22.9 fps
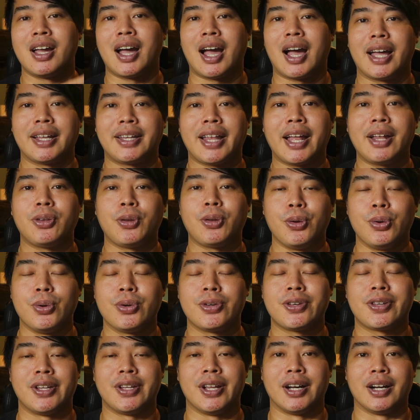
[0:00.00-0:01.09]
I tend to
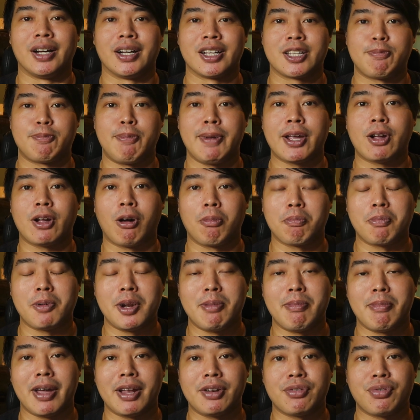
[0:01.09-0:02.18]
use the split
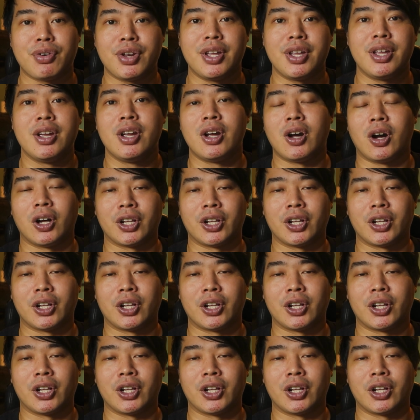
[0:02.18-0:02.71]
complementary